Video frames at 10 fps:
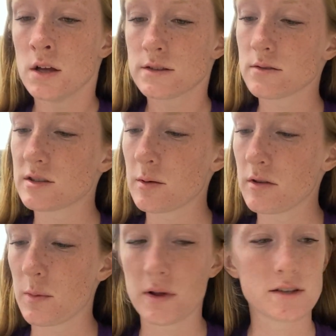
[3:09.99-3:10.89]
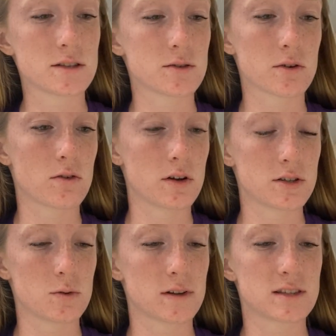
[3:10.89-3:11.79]
So some of the places we're going
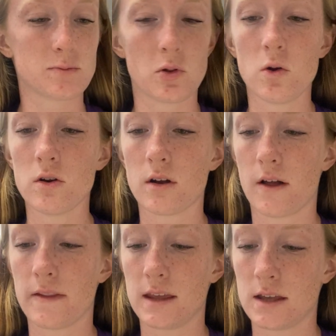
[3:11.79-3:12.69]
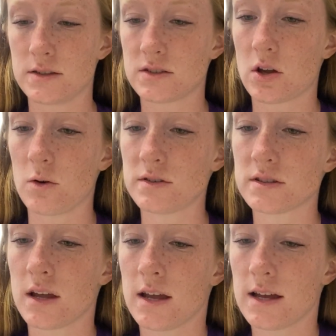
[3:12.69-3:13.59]
to explore on the East
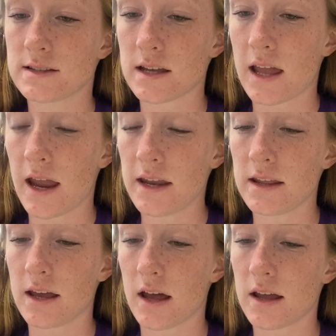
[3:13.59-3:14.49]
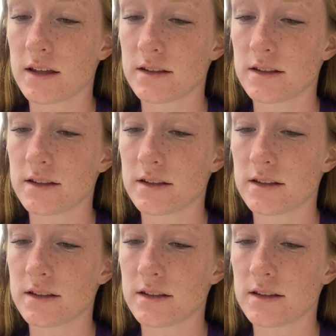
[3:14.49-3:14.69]
Coast is Acadia.